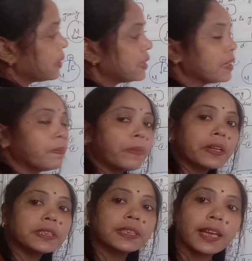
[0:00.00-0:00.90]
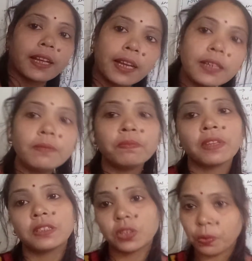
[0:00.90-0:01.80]
meter per second
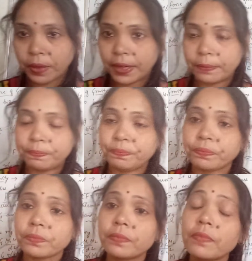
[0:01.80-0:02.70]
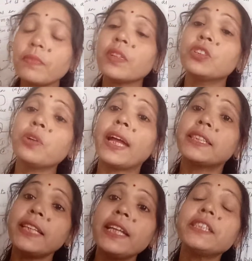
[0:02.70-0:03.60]
square. So
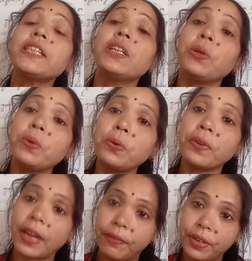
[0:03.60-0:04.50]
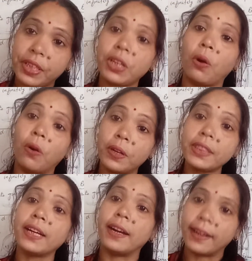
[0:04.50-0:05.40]
acceleration due to gravity
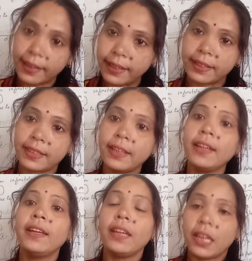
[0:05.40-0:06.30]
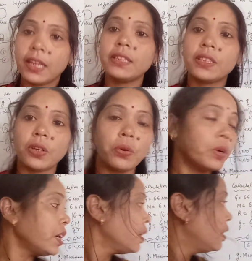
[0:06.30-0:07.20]
on the earth is
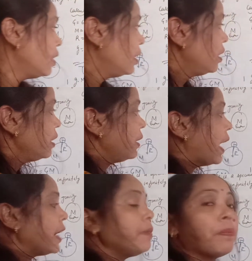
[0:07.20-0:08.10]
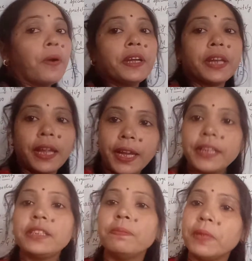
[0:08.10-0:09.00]
your
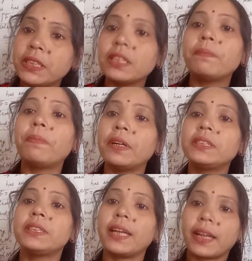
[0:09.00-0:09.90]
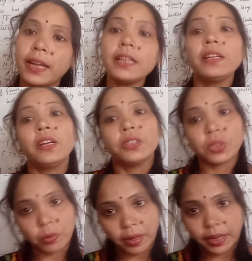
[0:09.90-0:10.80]
9.8 meter per second
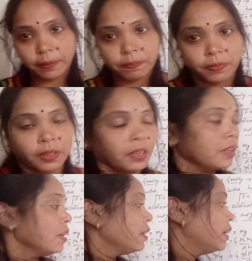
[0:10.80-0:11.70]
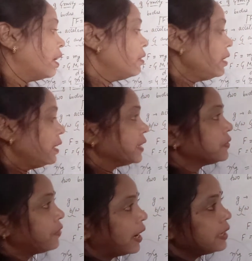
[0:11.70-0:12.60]
square. Now let's
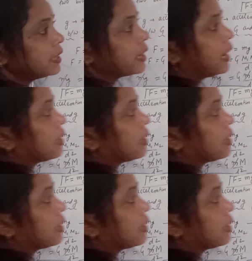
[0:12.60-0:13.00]
find the